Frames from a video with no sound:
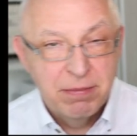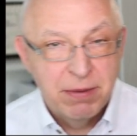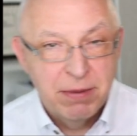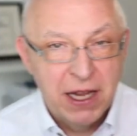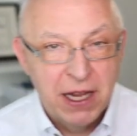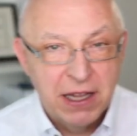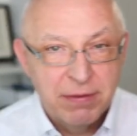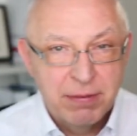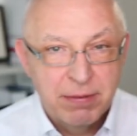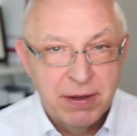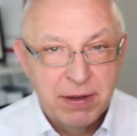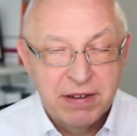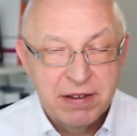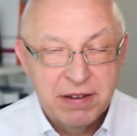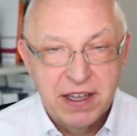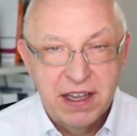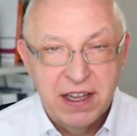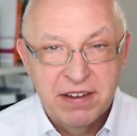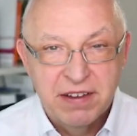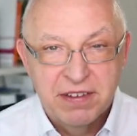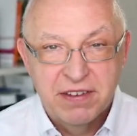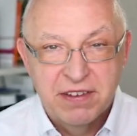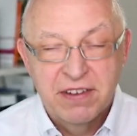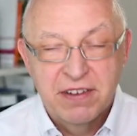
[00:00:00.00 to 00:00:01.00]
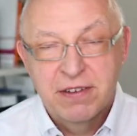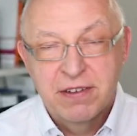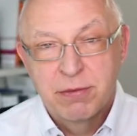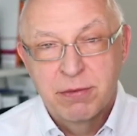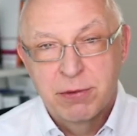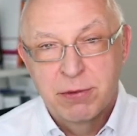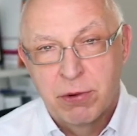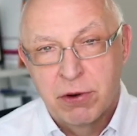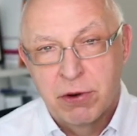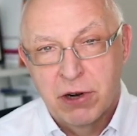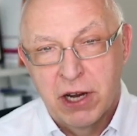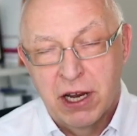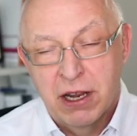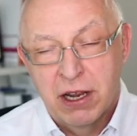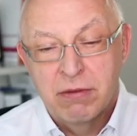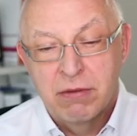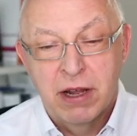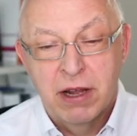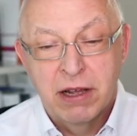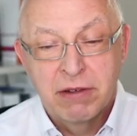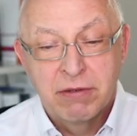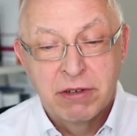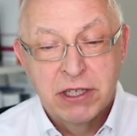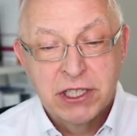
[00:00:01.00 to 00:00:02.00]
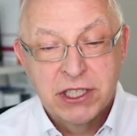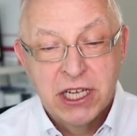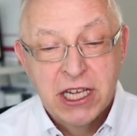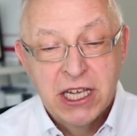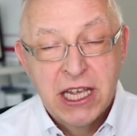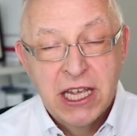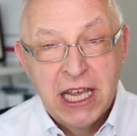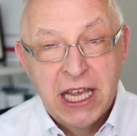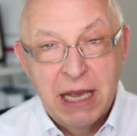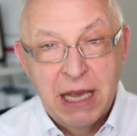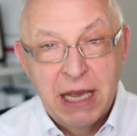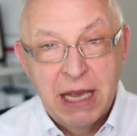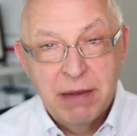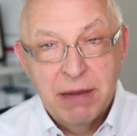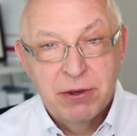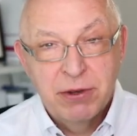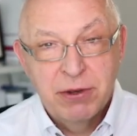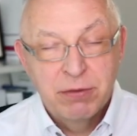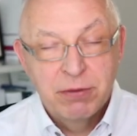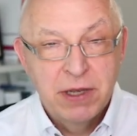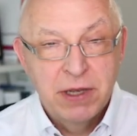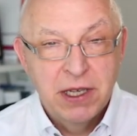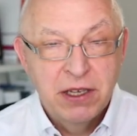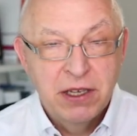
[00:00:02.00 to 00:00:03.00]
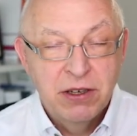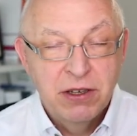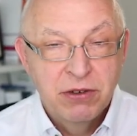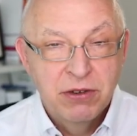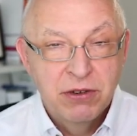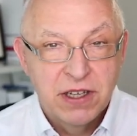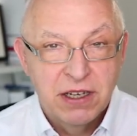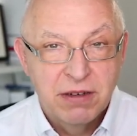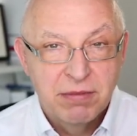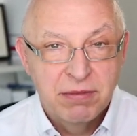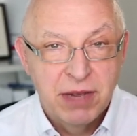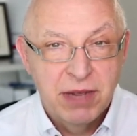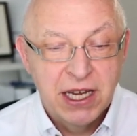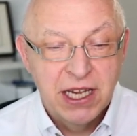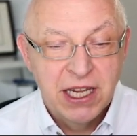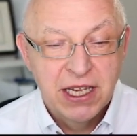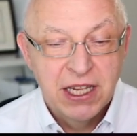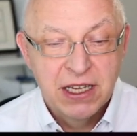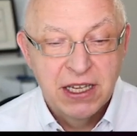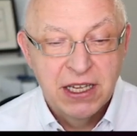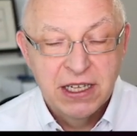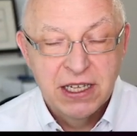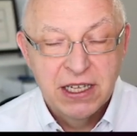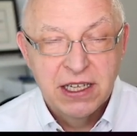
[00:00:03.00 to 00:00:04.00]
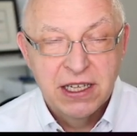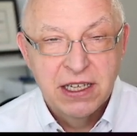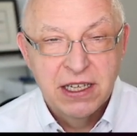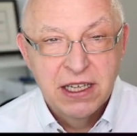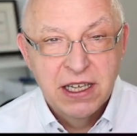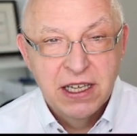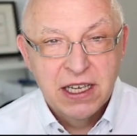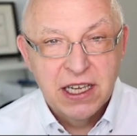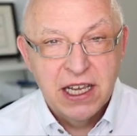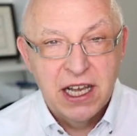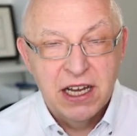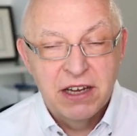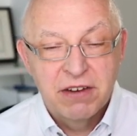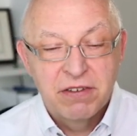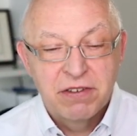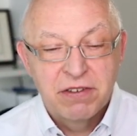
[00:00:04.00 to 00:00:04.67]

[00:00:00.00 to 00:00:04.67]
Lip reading: as a systems programming language happen to be used in many kind of